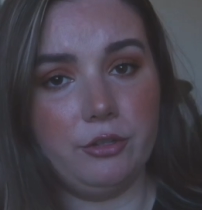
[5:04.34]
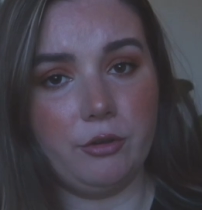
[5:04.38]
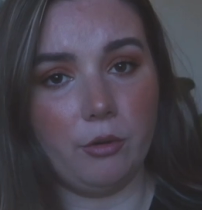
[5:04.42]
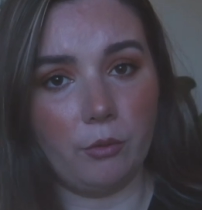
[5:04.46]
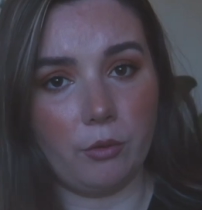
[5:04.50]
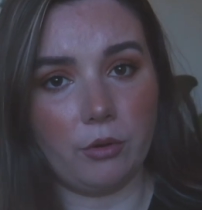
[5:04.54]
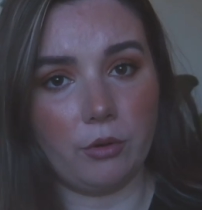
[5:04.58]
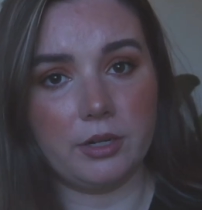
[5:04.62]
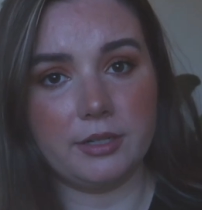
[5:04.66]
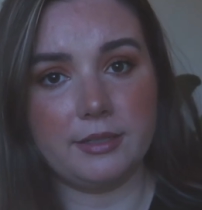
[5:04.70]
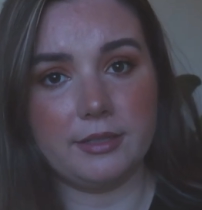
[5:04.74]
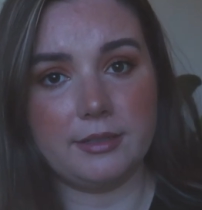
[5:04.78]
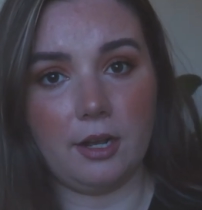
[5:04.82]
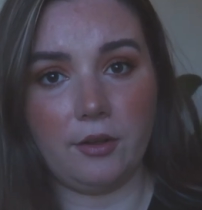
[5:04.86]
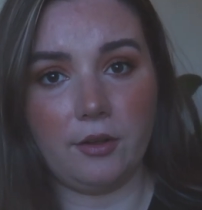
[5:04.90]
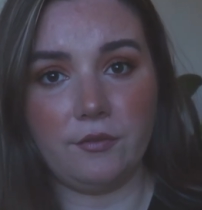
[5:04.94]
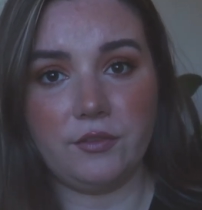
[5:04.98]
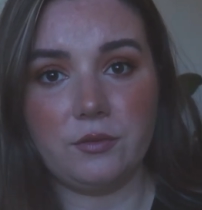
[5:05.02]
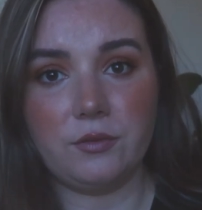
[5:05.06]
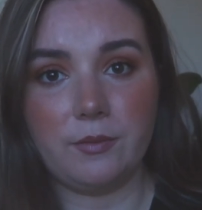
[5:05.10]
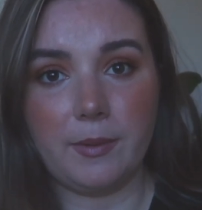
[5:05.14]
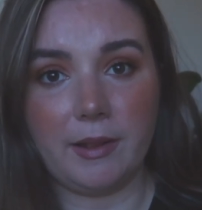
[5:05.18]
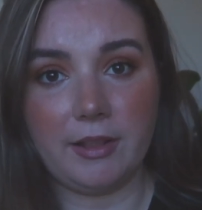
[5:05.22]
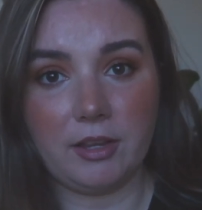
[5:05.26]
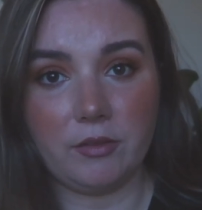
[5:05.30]
your
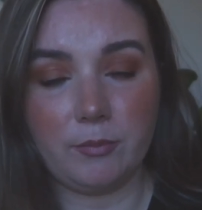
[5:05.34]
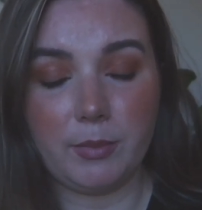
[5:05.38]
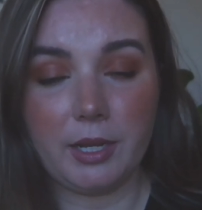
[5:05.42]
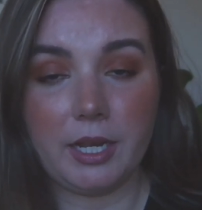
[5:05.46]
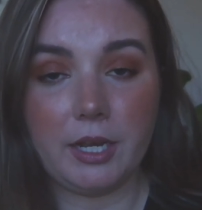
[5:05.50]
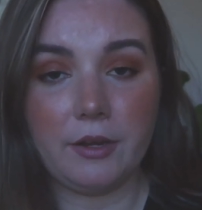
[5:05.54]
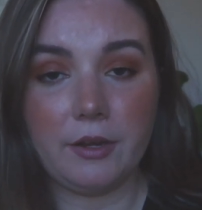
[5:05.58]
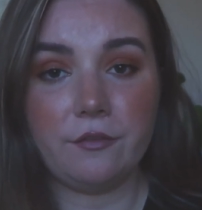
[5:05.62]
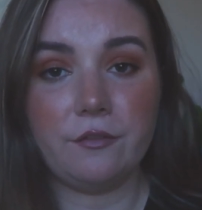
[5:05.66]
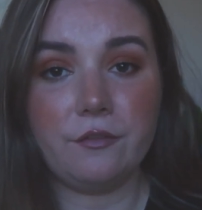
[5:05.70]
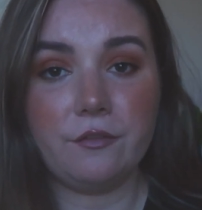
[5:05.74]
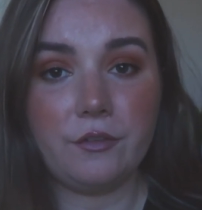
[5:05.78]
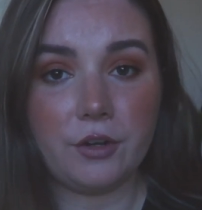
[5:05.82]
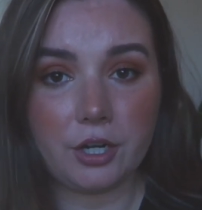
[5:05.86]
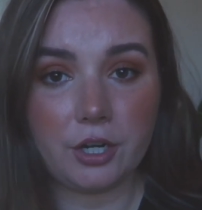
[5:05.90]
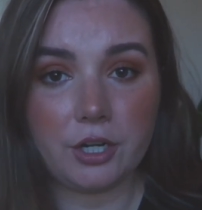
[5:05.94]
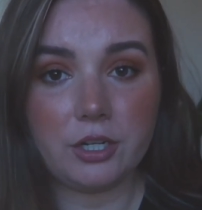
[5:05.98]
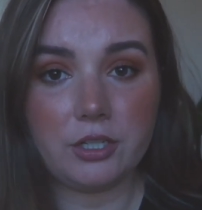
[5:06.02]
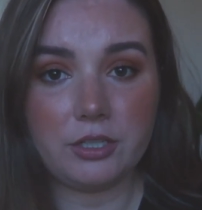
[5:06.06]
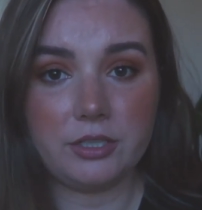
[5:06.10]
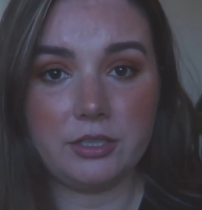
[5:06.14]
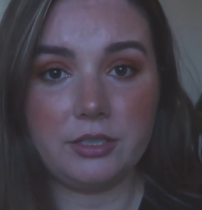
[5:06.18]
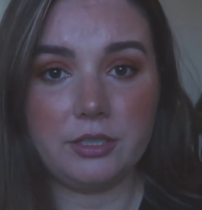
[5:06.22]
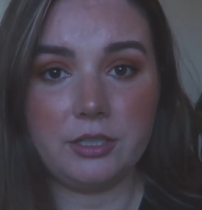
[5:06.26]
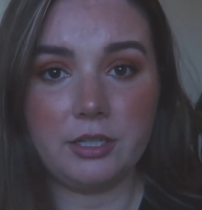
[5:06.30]
self-development
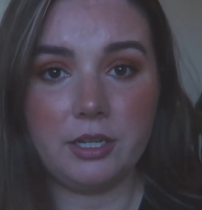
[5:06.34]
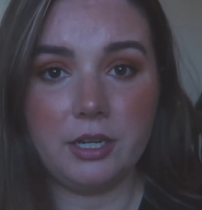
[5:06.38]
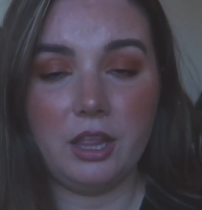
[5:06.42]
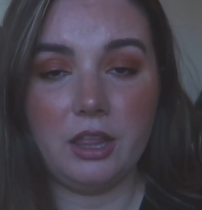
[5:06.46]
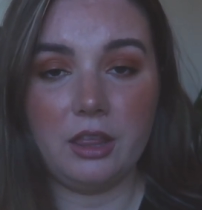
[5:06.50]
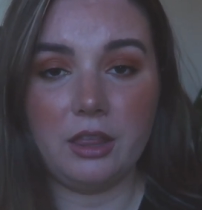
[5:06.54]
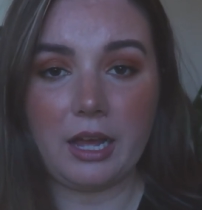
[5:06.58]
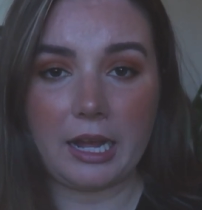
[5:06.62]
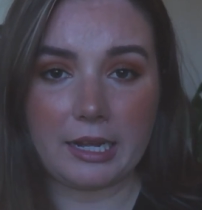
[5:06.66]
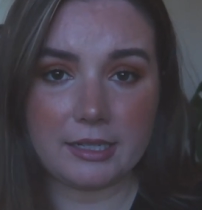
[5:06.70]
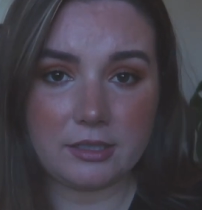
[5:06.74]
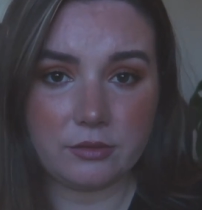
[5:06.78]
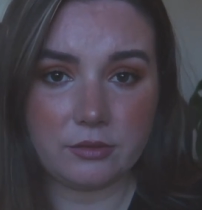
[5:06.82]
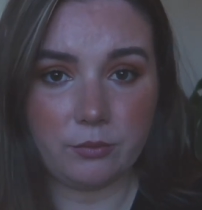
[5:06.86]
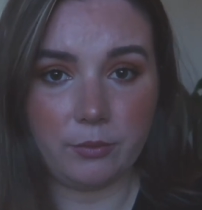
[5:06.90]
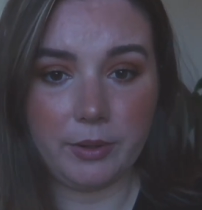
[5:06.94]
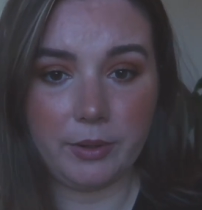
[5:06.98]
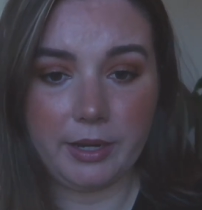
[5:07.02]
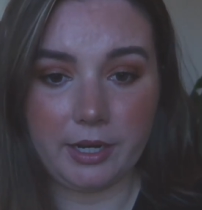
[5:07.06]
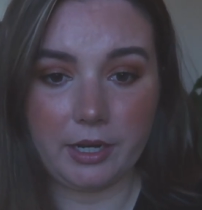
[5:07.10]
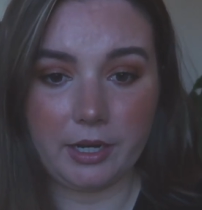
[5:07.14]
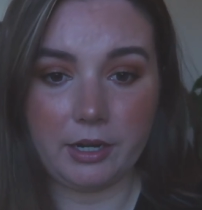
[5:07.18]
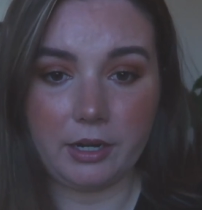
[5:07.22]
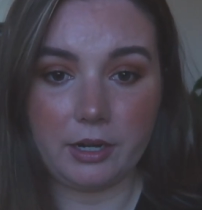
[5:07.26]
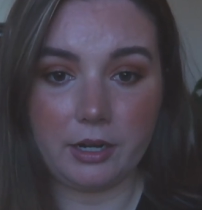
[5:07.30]
first, that's
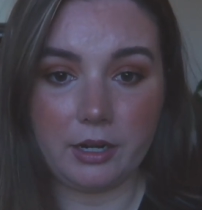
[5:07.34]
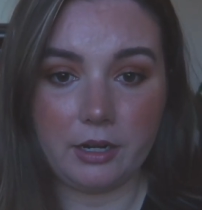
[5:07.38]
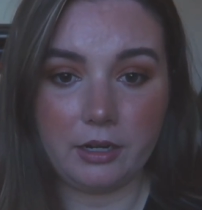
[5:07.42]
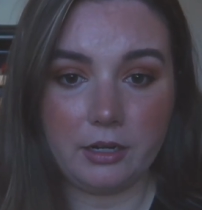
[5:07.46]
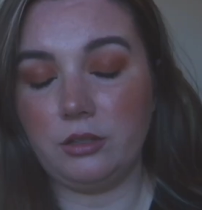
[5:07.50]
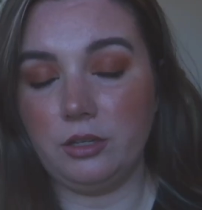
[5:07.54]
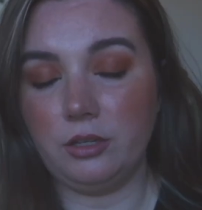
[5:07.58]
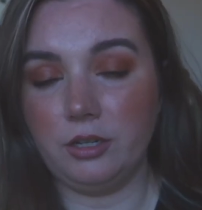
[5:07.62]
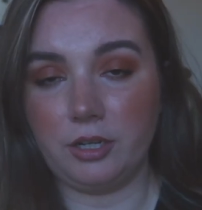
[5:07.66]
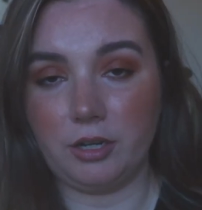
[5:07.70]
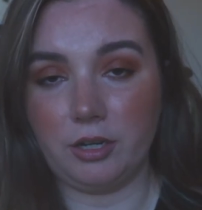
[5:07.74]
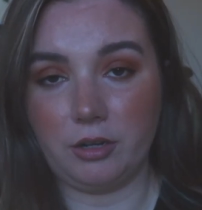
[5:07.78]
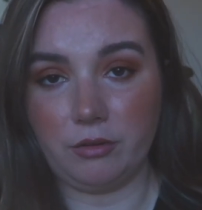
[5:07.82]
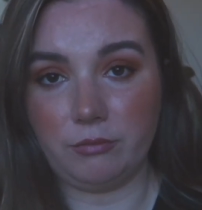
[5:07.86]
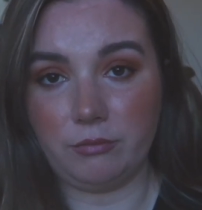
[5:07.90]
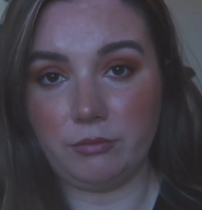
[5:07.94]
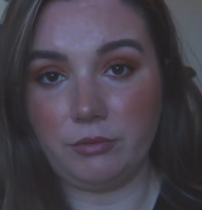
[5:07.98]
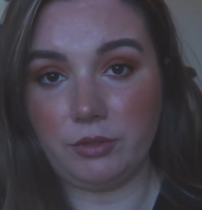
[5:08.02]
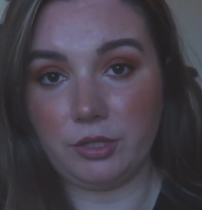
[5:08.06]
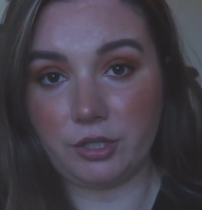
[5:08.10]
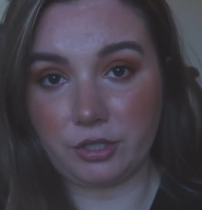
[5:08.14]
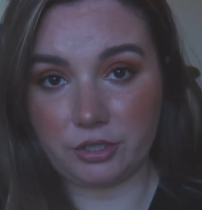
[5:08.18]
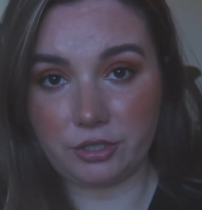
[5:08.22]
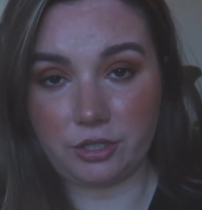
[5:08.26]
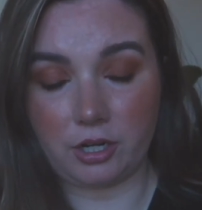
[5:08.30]
where, you know,
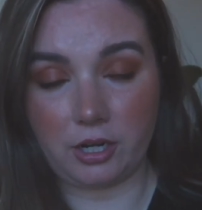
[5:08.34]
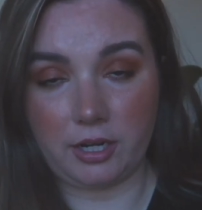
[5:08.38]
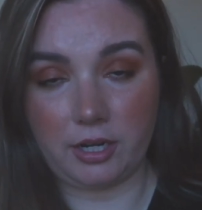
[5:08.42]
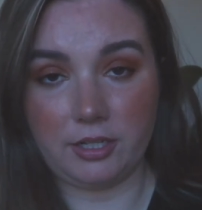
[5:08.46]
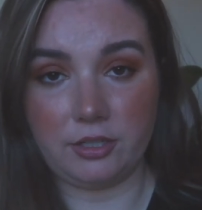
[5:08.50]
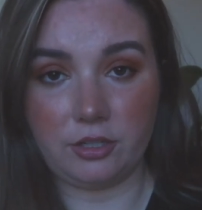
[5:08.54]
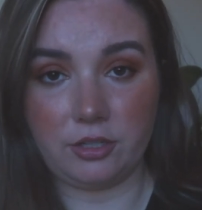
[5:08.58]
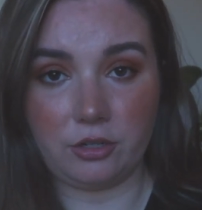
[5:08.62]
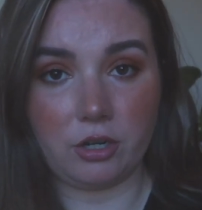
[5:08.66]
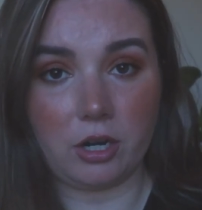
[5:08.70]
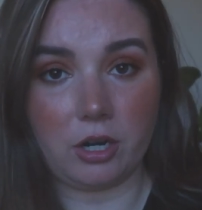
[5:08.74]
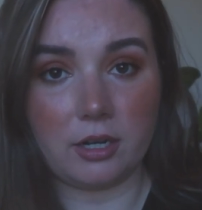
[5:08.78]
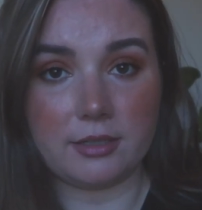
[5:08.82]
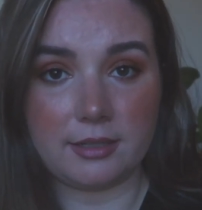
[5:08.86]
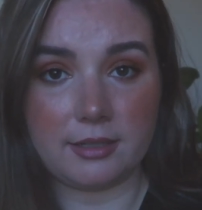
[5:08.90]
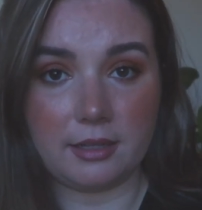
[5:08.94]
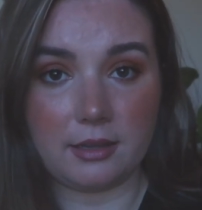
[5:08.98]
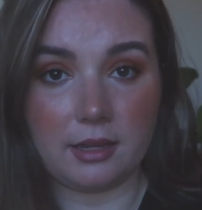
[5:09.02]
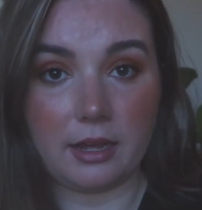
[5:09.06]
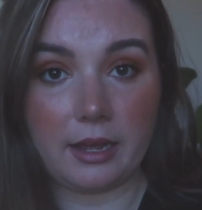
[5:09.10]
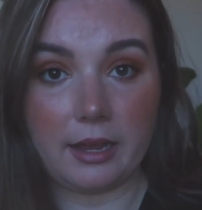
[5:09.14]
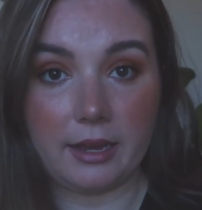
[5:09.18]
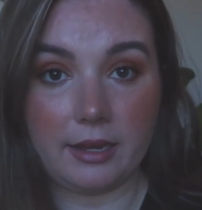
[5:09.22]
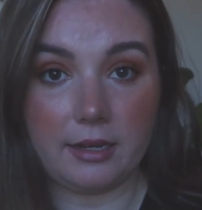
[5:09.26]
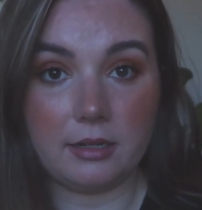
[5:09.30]
you're starting to cross a
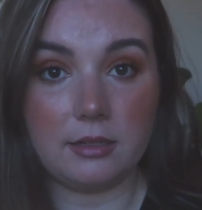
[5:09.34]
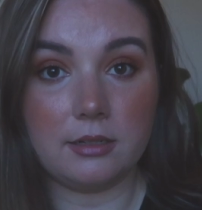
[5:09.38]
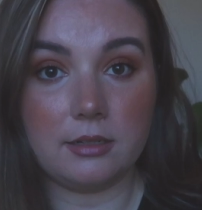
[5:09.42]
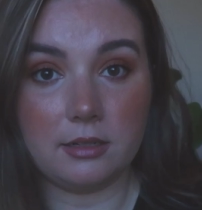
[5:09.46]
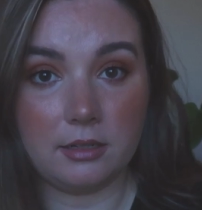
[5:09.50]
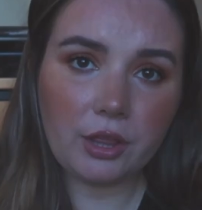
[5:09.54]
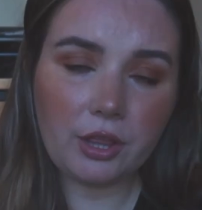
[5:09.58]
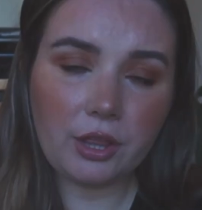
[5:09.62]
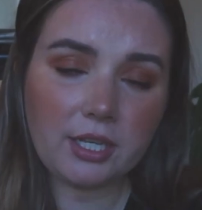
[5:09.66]
line.